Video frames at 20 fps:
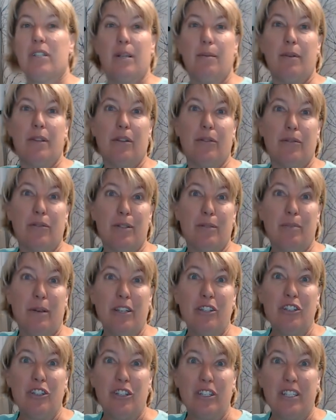those
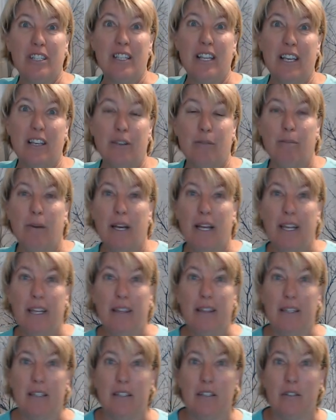sponges that you buy at
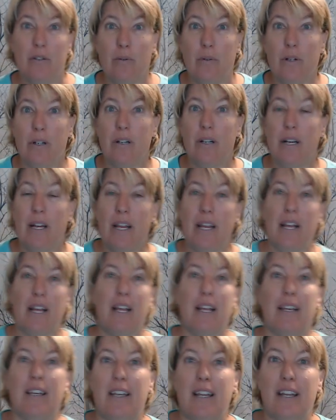the store,
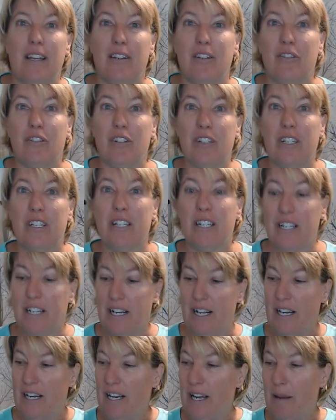and uh, you're just going to cut
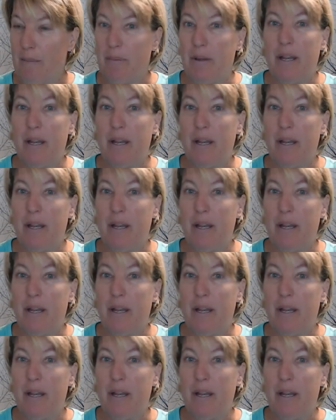it up.